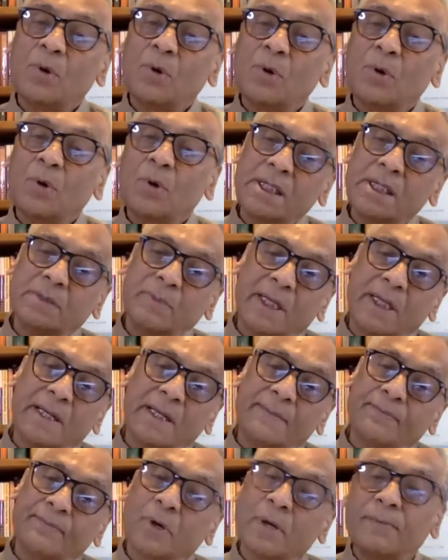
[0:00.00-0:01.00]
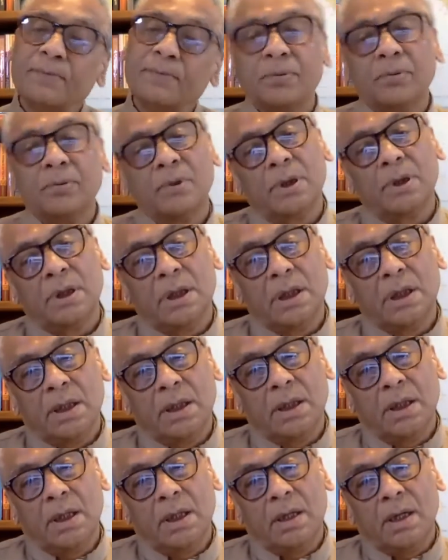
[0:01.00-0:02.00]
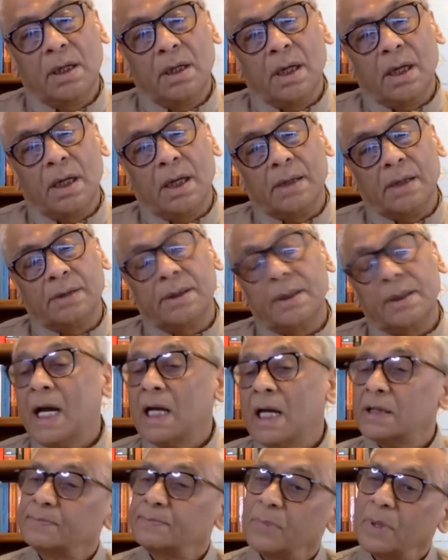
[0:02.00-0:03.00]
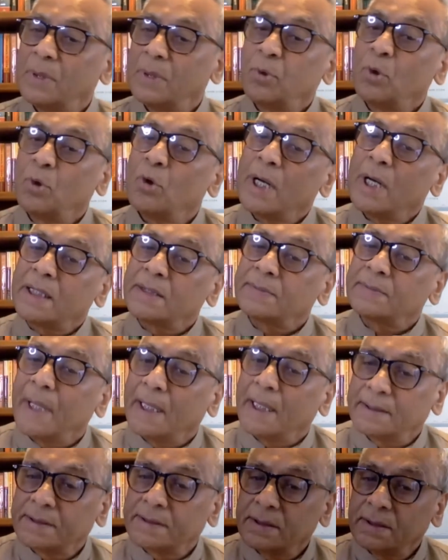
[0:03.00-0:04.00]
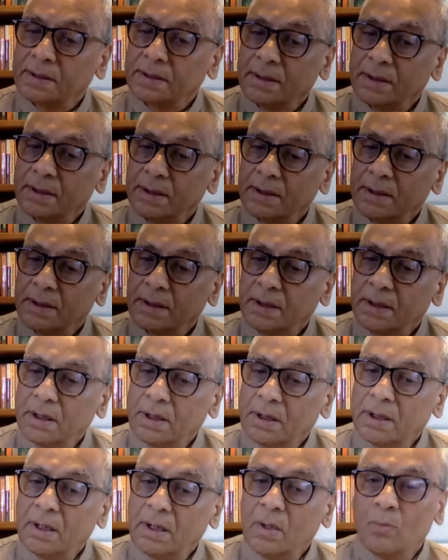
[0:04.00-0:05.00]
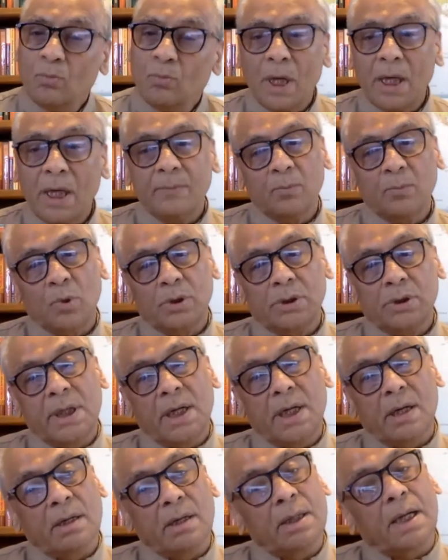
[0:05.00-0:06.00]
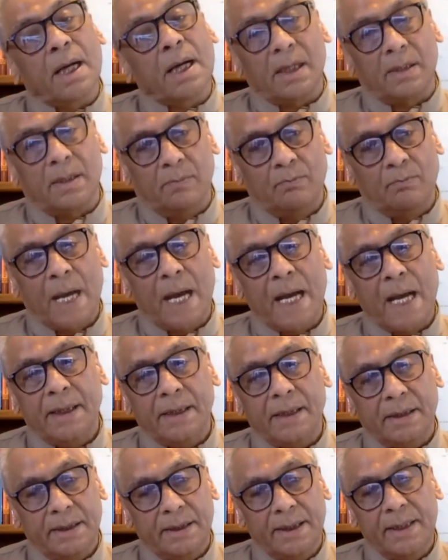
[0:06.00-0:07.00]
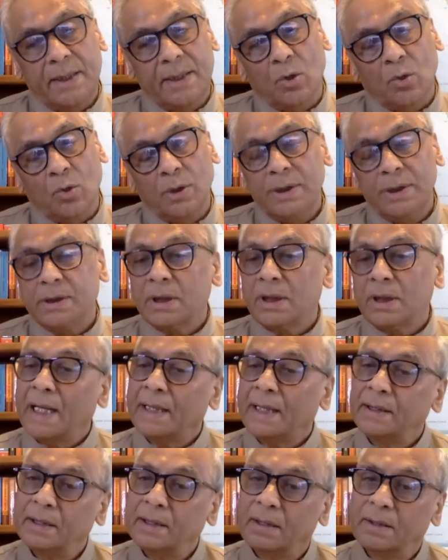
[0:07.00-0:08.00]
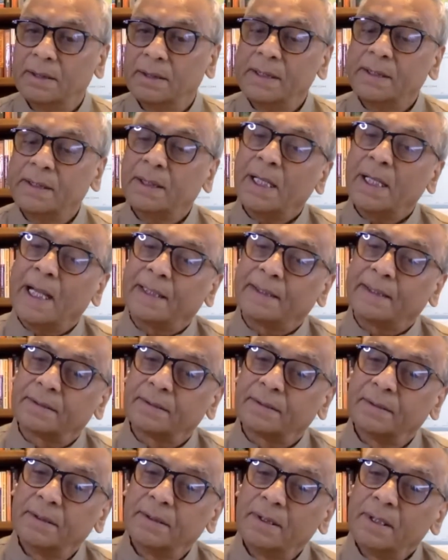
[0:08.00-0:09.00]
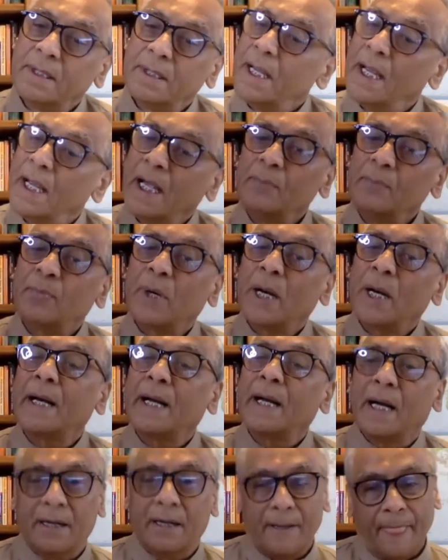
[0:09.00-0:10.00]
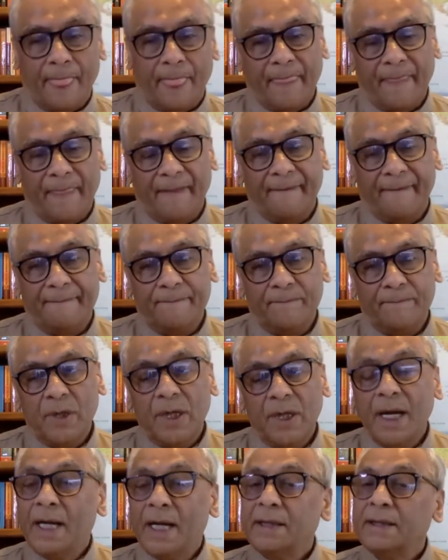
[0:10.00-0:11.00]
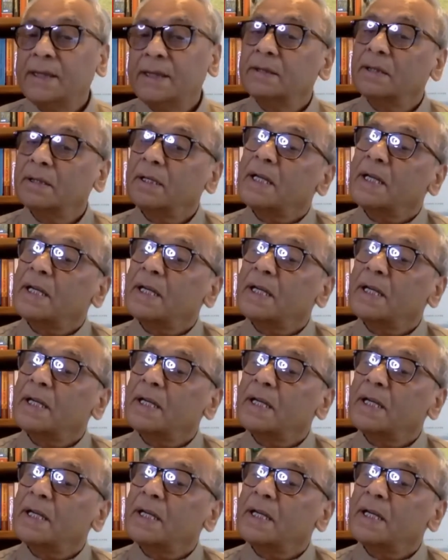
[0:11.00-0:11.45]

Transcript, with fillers: body is made up of uh, three, four aspects. One, buddhi, ahankar, mind, ego, intellect, uh, intellect, and prana. And the third